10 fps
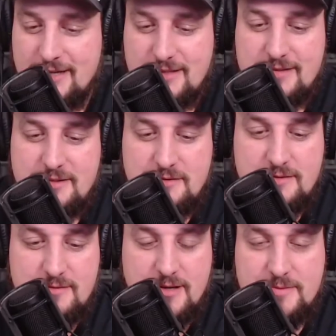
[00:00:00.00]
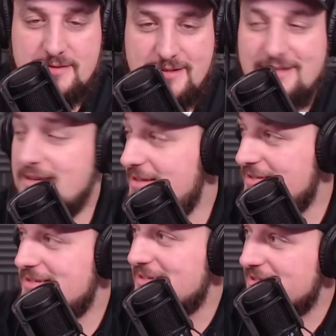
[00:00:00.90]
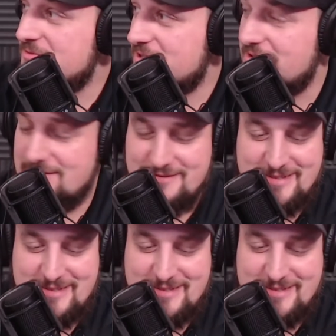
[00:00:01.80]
that you interrupted in that sense. It was good.